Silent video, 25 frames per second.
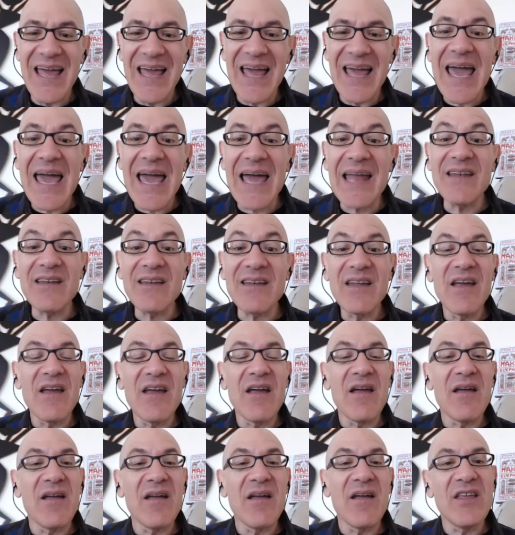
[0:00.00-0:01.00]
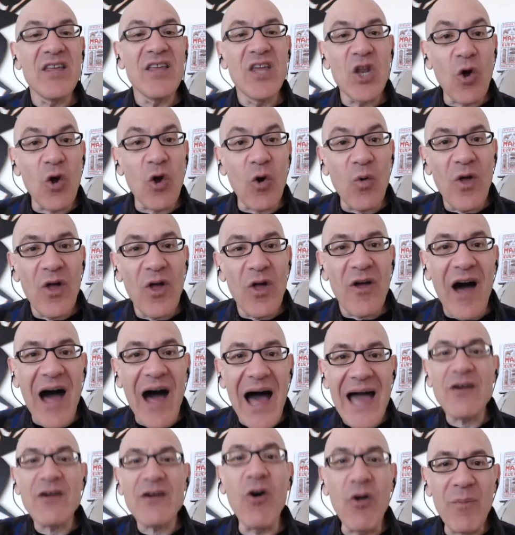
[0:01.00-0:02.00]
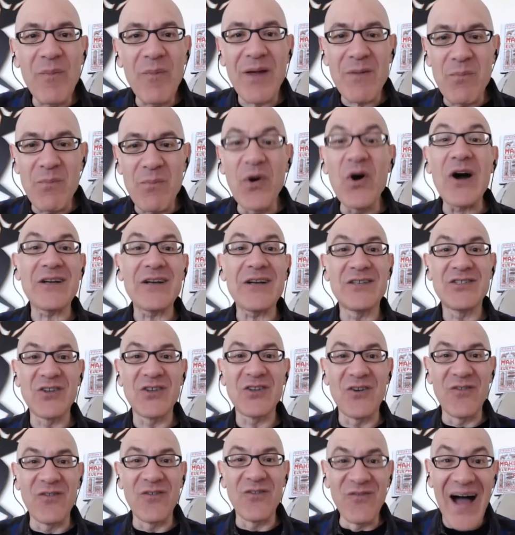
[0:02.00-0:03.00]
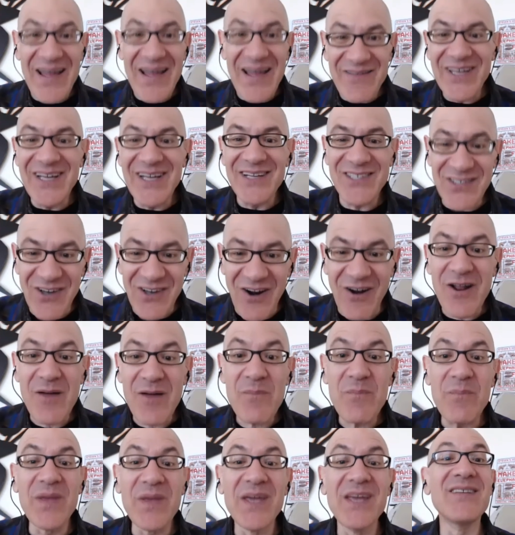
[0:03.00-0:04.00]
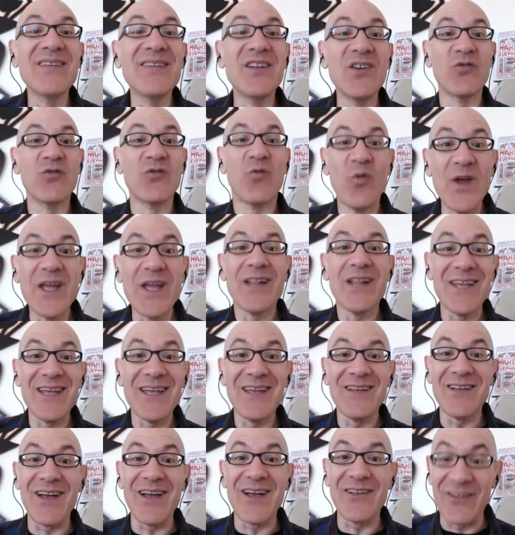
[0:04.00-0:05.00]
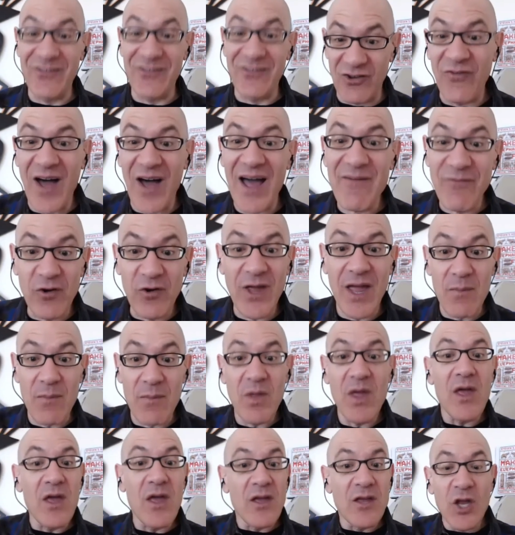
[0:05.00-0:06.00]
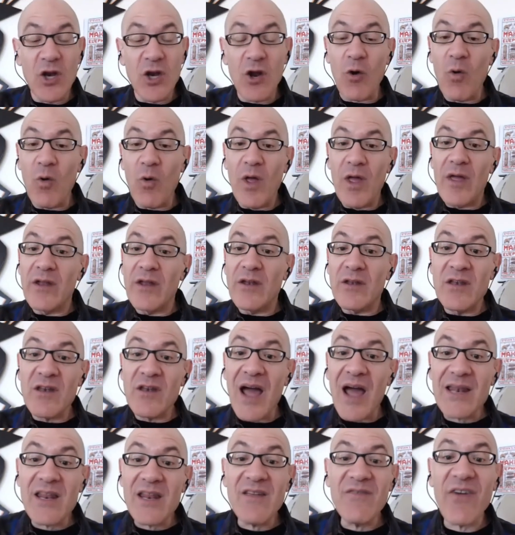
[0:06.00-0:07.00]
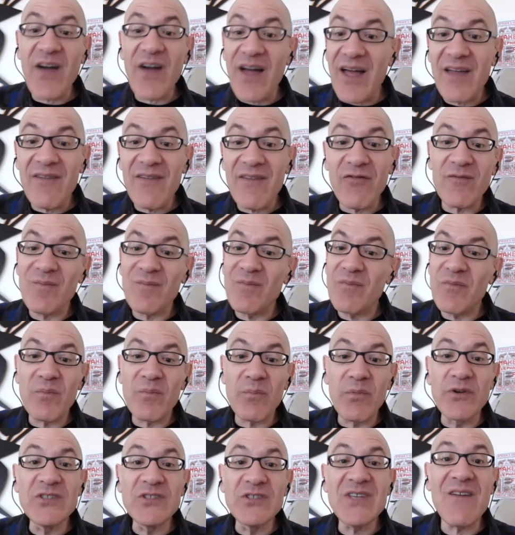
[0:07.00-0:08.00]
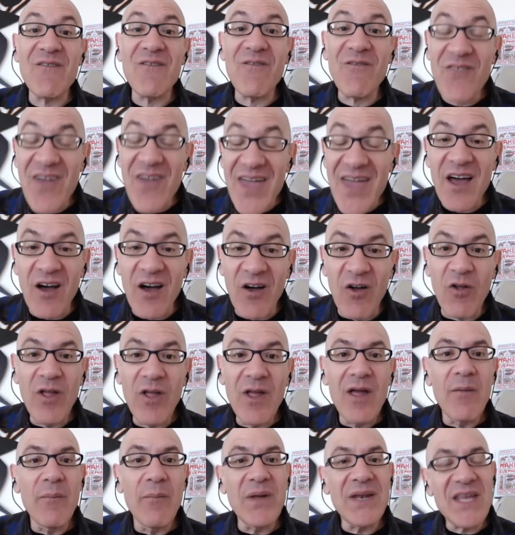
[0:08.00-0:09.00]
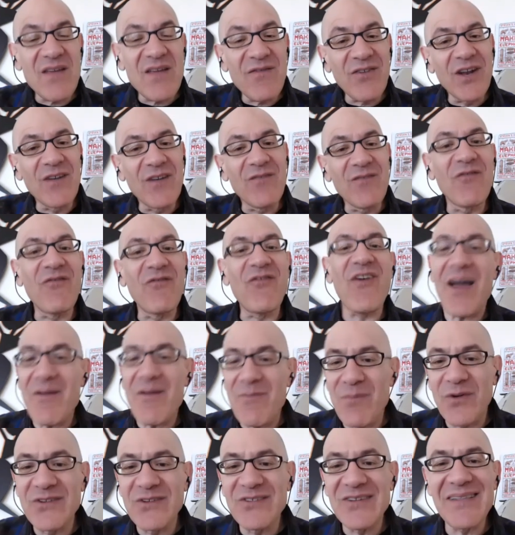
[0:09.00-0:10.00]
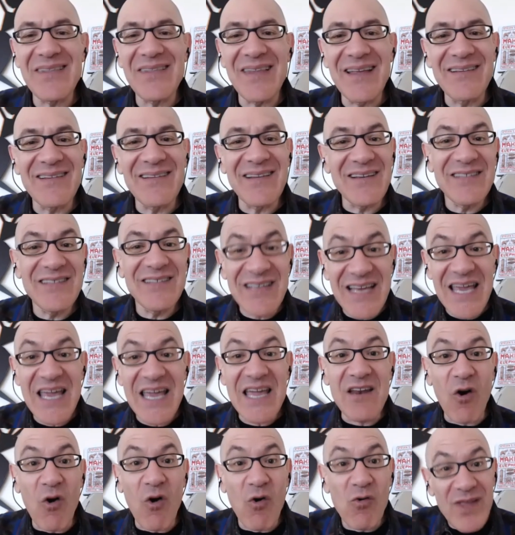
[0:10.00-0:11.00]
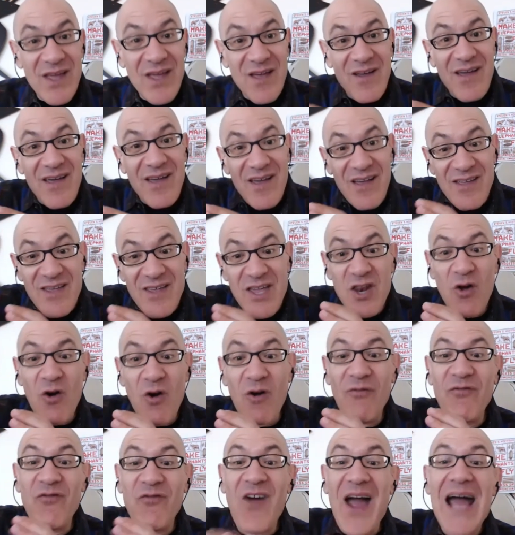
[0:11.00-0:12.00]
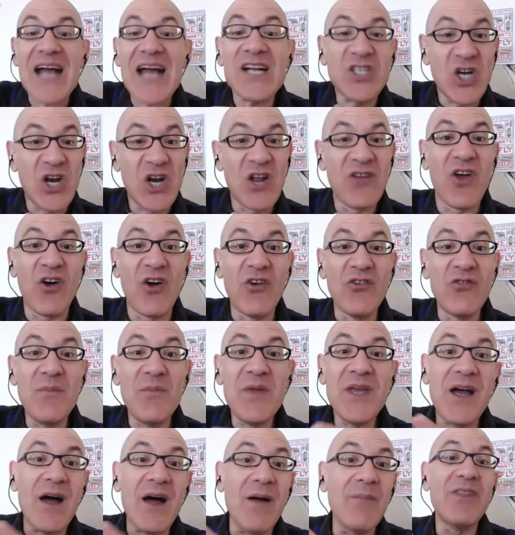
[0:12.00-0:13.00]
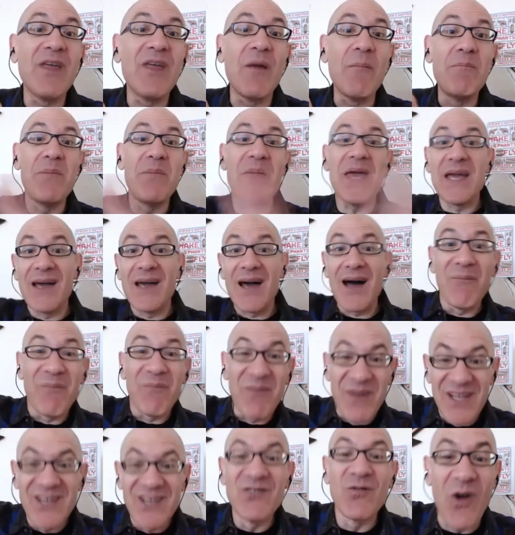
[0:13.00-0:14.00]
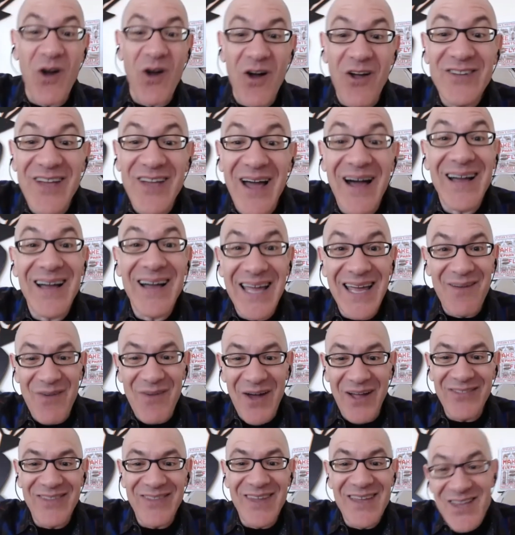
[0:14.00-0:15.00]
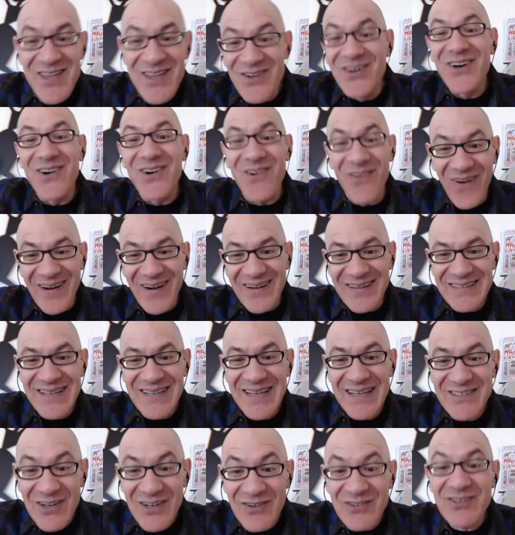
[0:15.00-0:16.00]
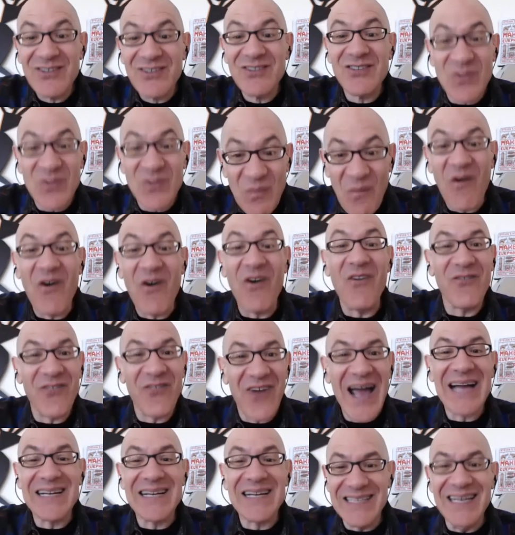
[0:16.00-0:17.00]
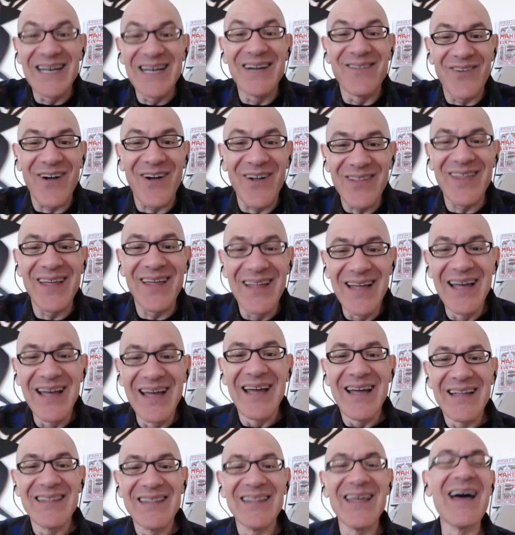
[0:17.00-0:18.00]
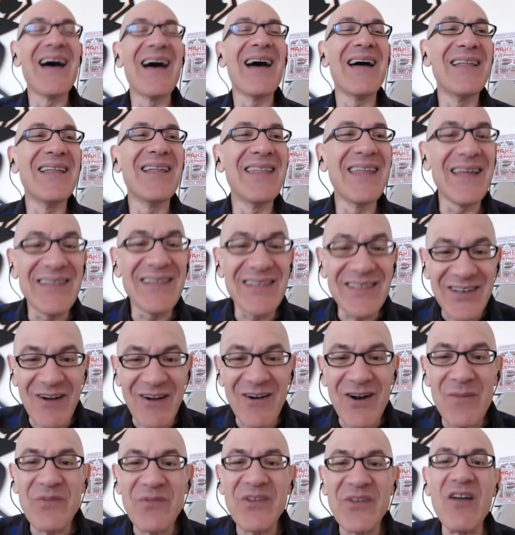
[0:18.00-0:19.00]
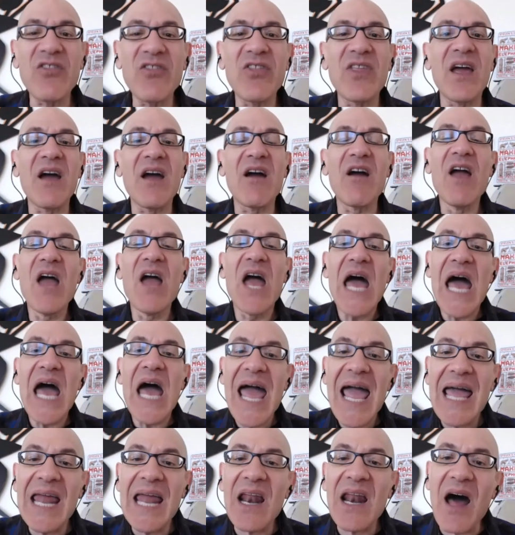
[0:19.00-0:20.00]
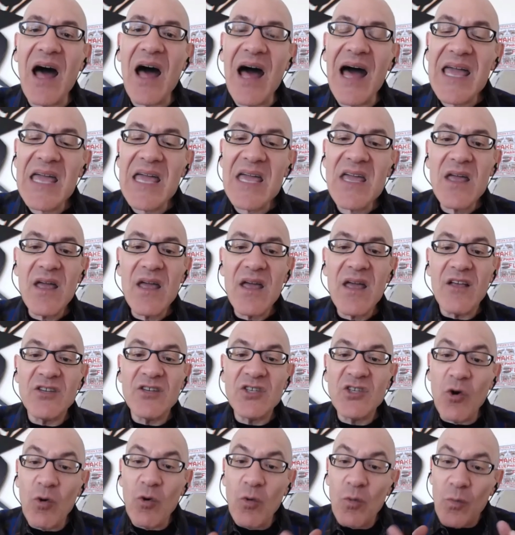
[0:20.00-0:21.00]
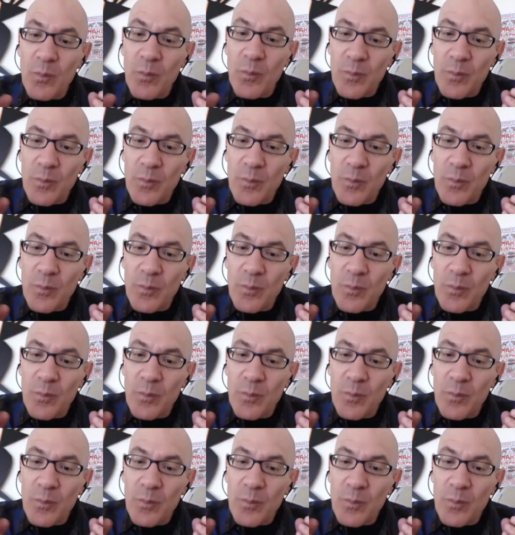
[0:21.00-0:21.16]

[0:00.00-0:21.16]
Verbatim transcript: And, you know, I called my book Surviving a Startup because it is really a survival game. You know, ninety-five percent fail. But even of the five percent that succeed, only, you know, a fraction of those become the big companies we're all talking about, the unicorns. So it's a small fraction of all the, the, the startups out there. And I, so